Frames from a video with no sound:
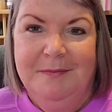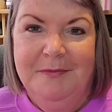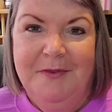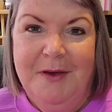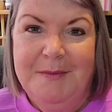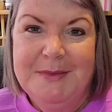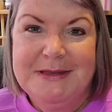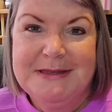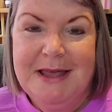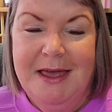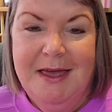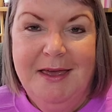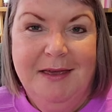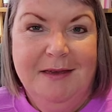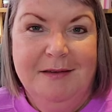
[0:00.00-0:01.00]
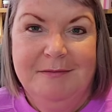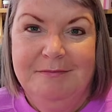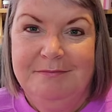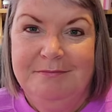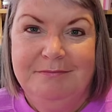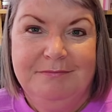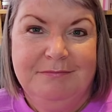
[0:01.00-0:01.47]
Famous saying,
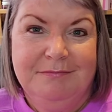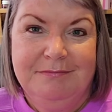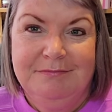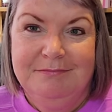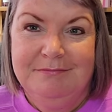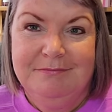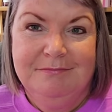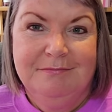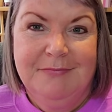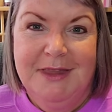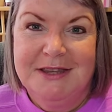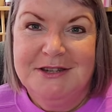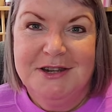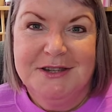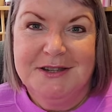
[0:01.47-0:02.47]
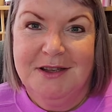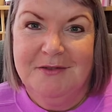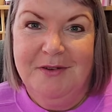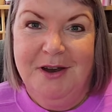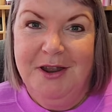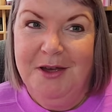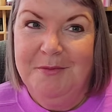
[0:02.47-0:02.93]
it's just like
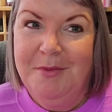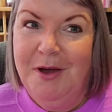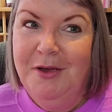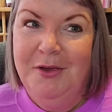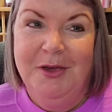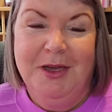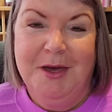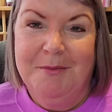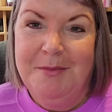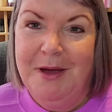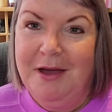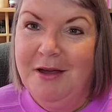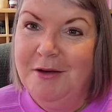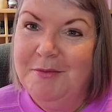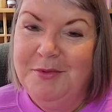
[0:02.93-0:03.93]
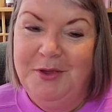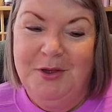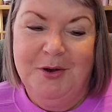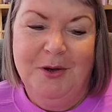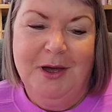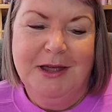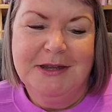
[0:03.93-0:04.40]
riding a bike, you get back up and you
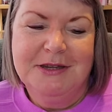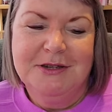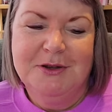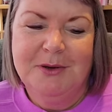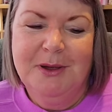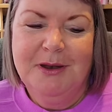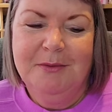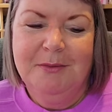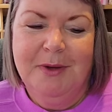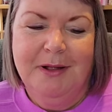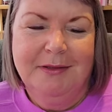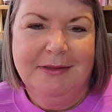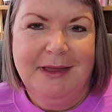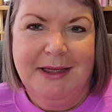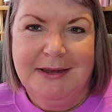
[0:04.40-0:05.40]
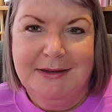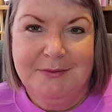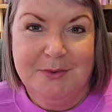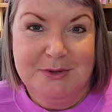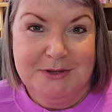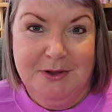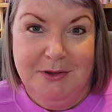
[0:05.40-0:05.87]
know how to do it. Well, that
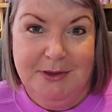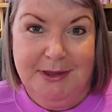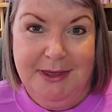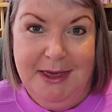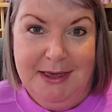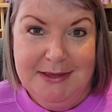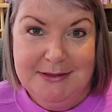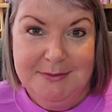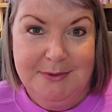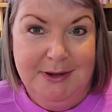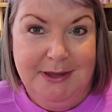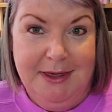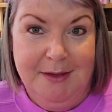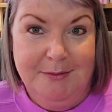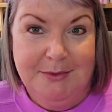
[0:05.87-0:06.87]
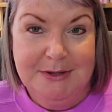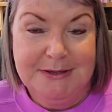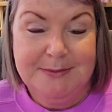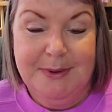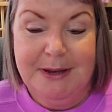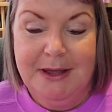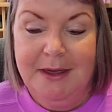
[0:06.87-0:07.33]
was not the case when it came to
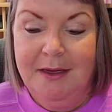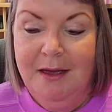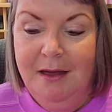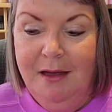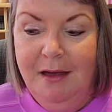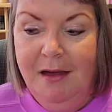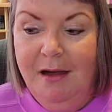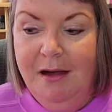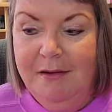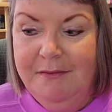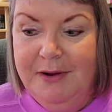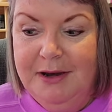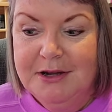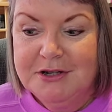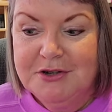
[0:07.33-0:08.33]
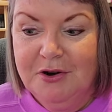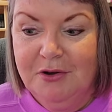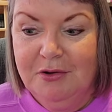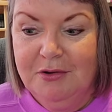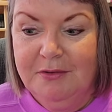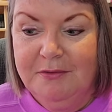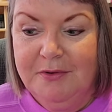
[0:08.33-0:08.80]
spinning. I really
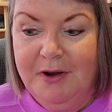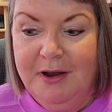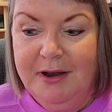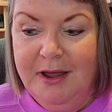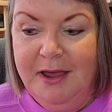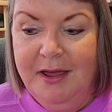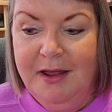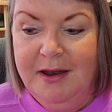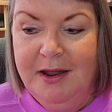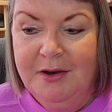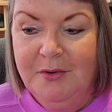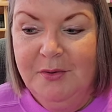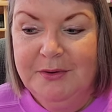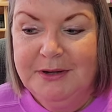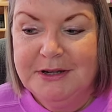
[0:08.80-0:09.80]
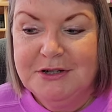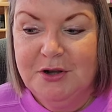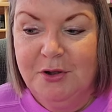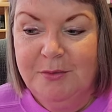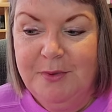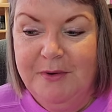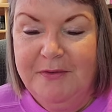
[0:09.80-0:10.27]
struggled on Friday, and I'd already
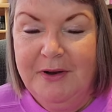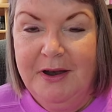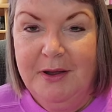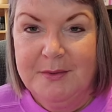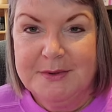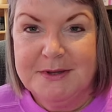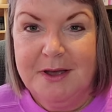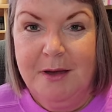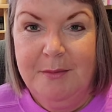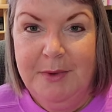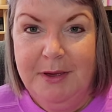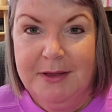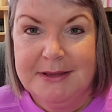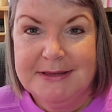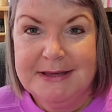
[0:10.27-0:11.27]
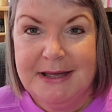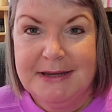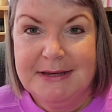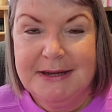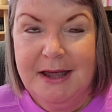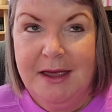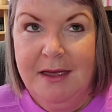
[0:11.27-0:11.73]
told my friend I was coming on
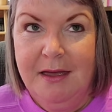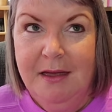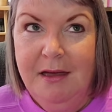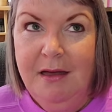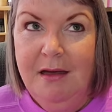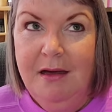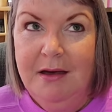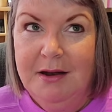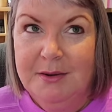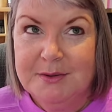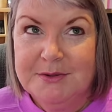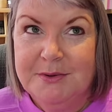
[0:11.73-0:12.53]
Saturday, and I was